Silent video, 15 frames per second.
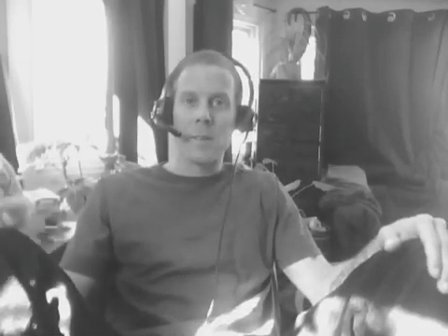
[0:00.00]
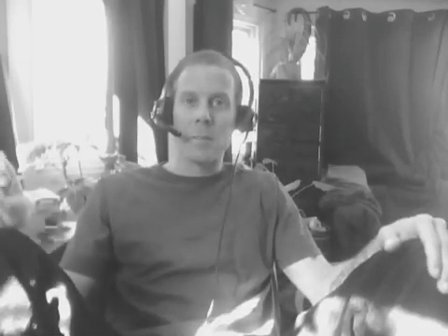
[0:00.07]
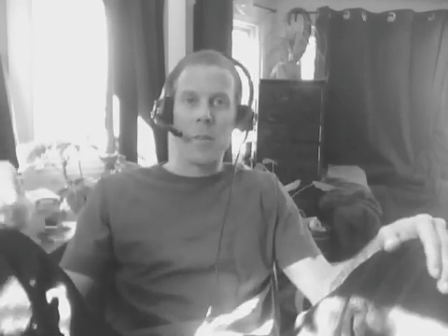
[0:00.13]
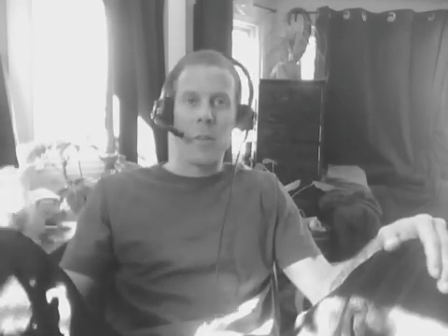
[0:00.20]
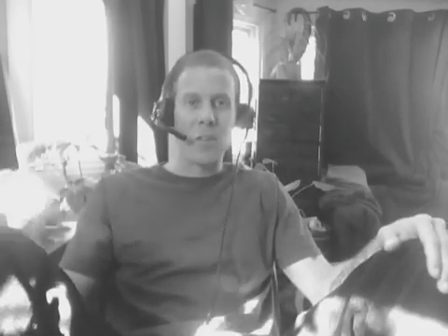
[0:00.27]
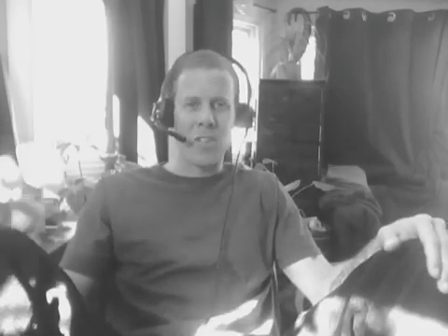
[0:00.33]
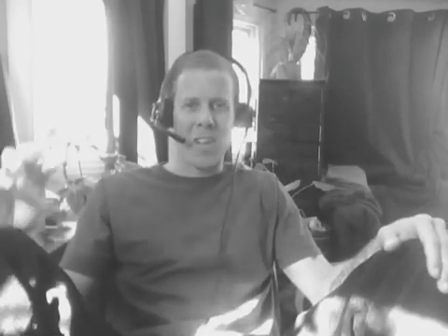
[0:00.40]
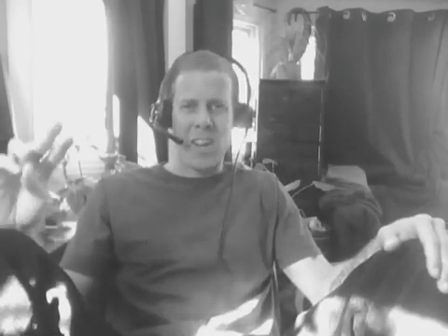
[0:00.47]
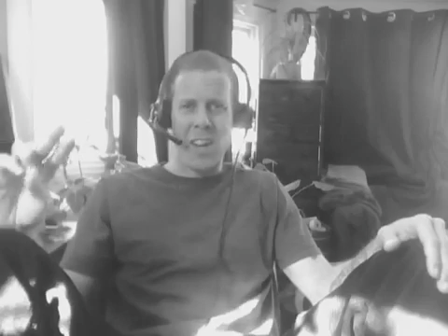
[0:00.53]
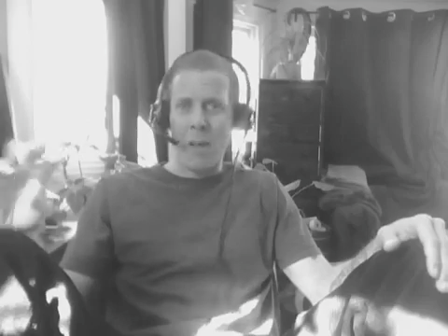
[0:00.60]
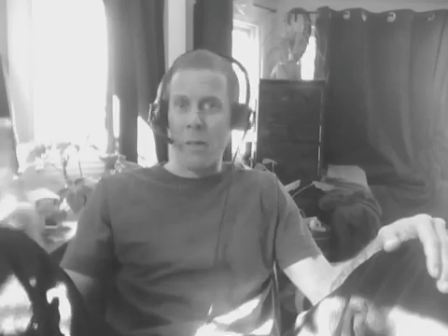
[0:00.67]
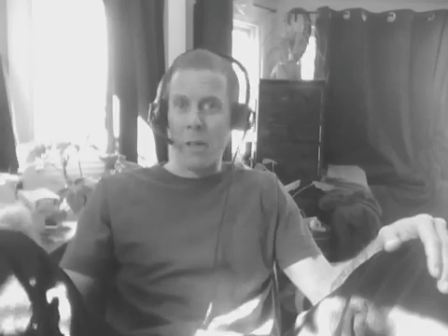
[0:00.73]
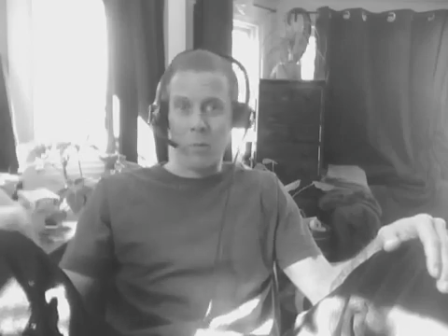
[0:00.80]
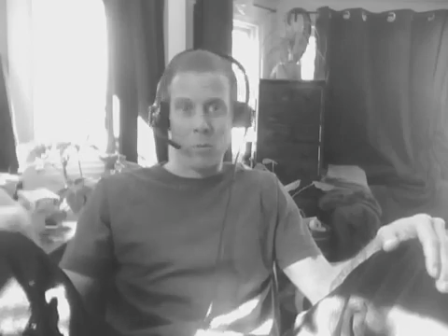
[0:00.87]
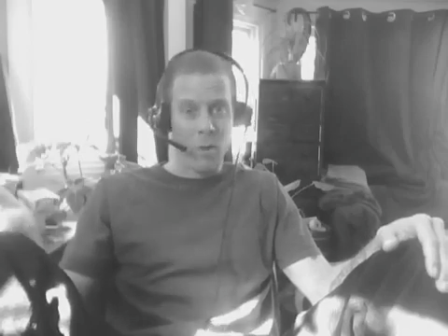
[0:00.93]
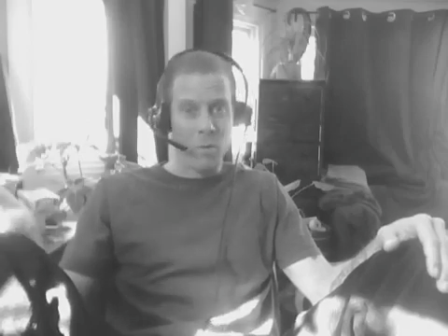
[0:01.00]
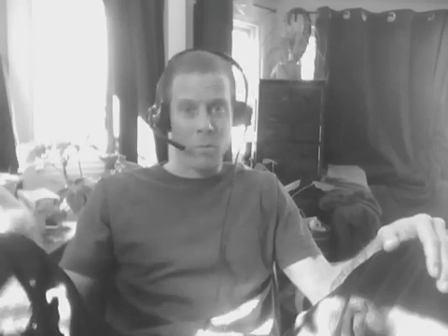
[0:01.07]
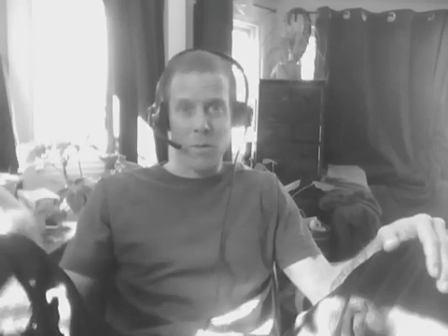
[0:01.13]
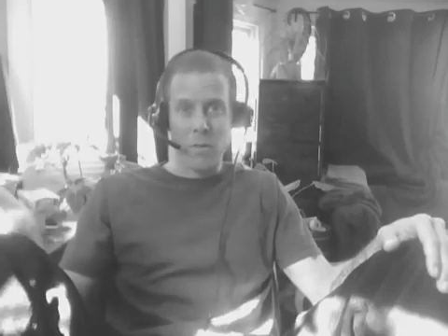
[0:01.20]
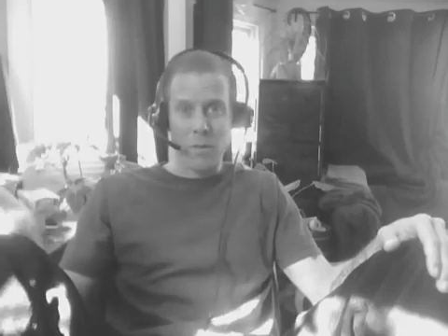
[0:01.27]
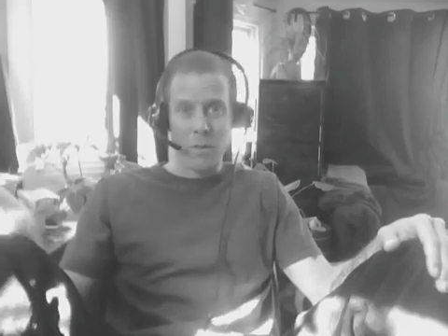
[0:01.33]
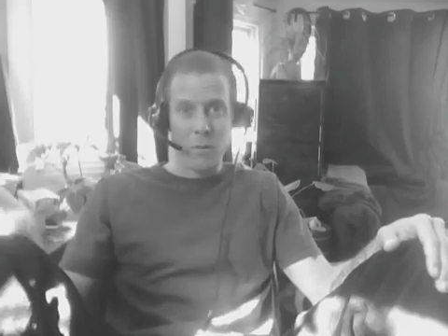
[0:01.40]
But there's nothing wrong
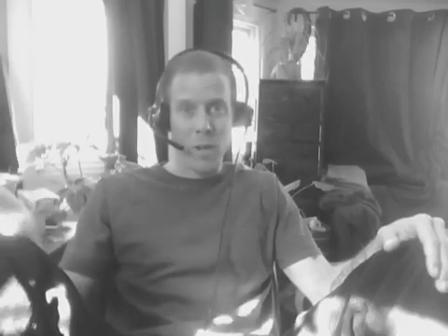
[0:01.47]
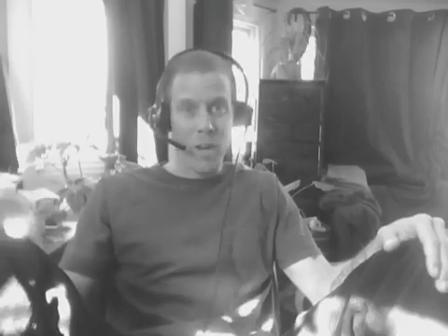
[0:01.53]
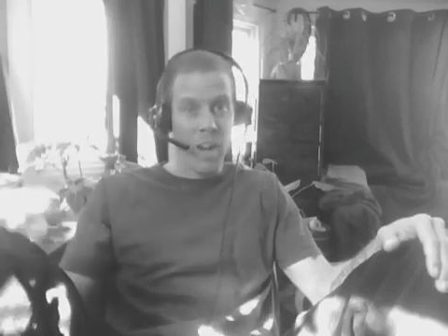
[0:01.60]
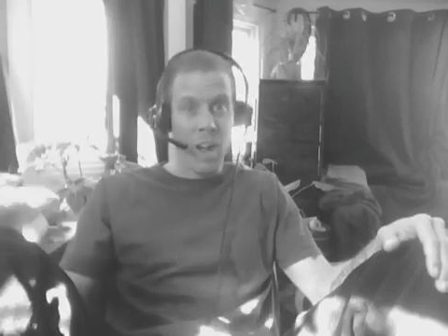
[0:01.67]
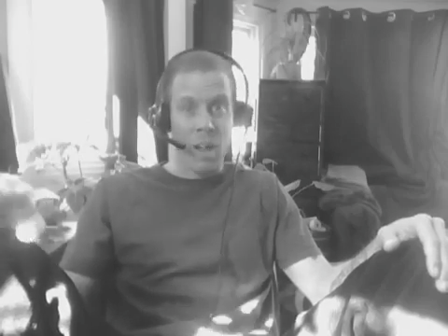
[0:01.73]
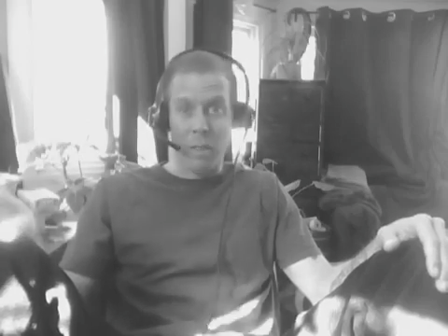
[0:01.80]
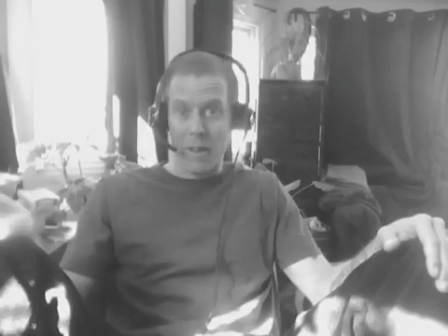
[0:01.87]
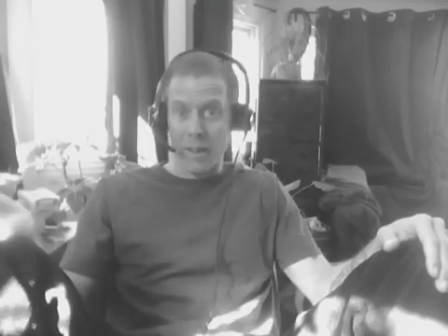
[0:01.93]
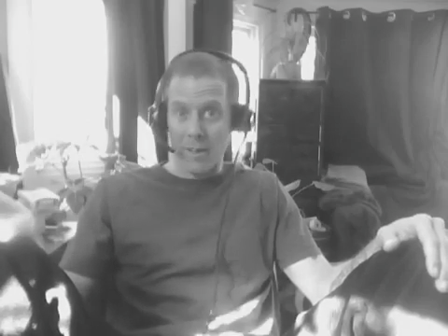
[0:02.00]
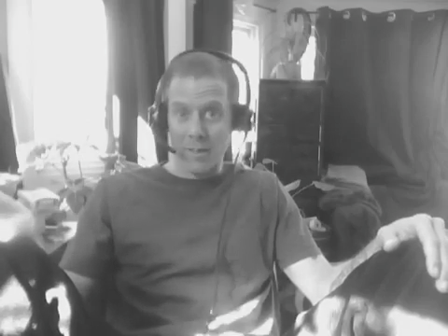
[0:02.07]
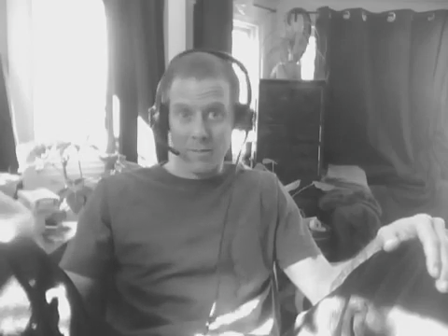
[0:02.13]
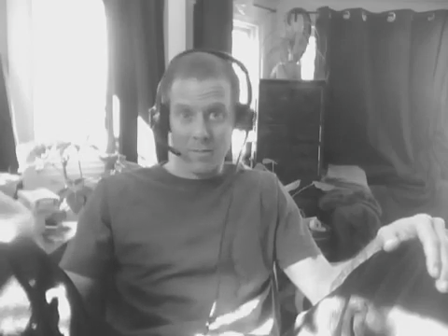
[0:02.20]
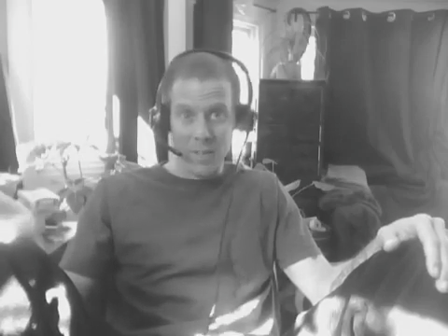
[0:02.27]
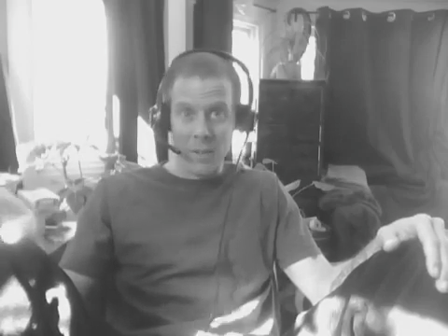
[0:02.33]
with you. Nothing.